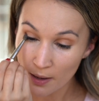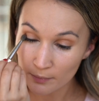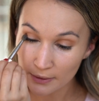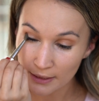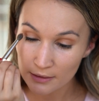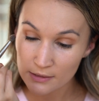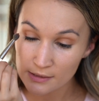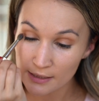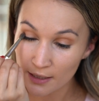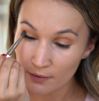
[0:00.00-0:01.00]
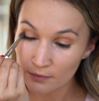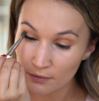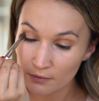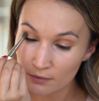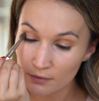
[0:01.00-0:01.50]
I'm laying this down
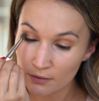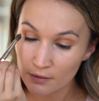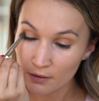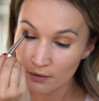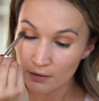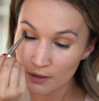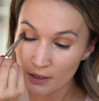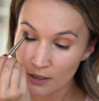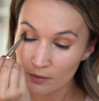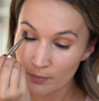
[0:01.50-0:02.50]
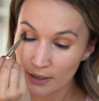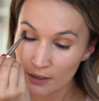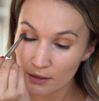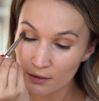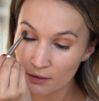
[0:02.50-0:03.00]
in
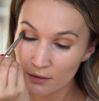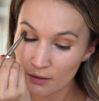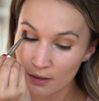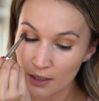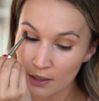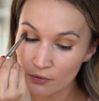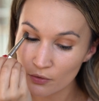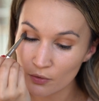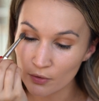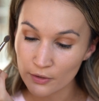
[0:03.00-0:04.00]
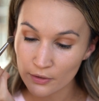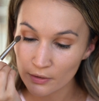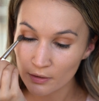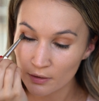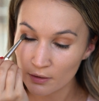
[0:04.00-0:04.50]
my outer corner.